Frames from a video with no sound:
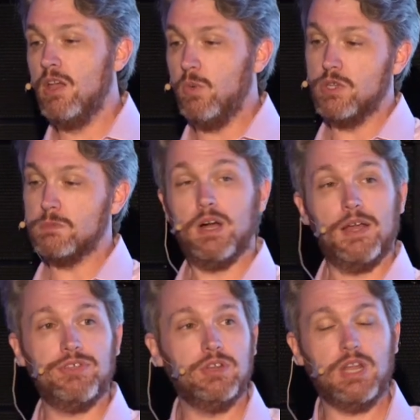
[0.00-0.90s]
We use
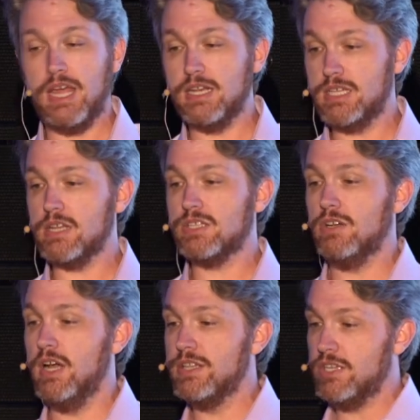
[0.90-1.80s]
Python and data
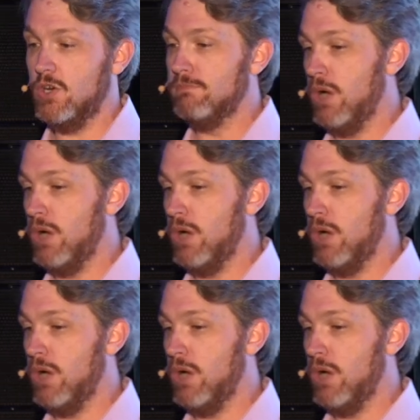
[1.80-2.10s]
science to help